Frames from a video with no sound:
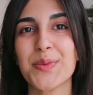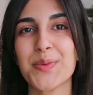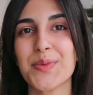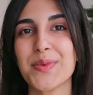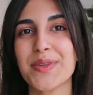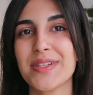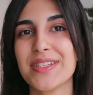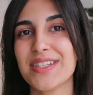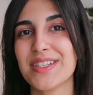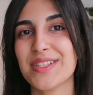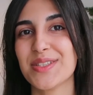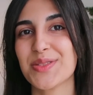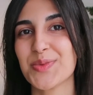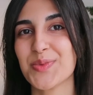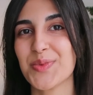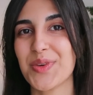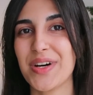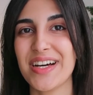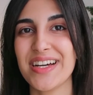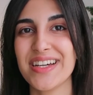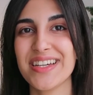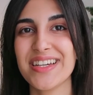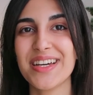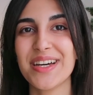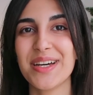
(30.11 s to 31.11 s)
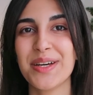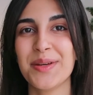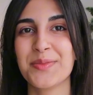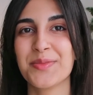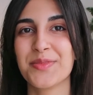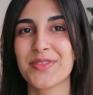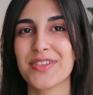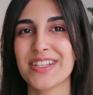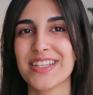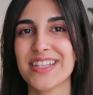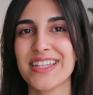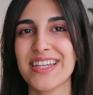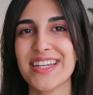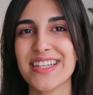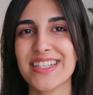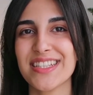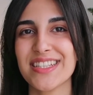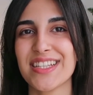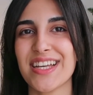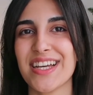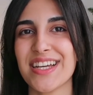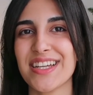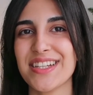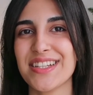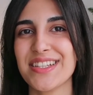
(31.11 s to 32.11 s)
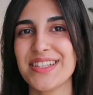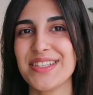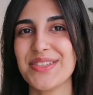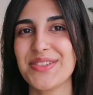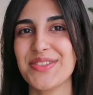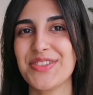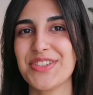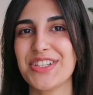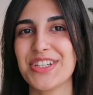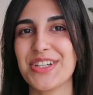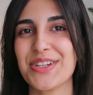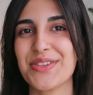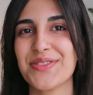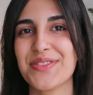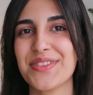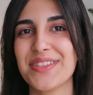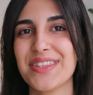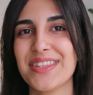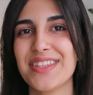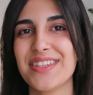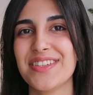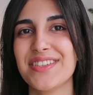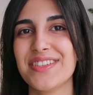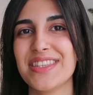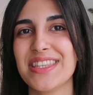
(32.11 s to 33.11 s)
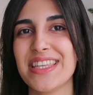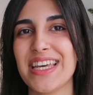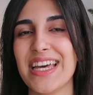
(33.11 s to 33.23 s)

which is why I'm really excited to share with you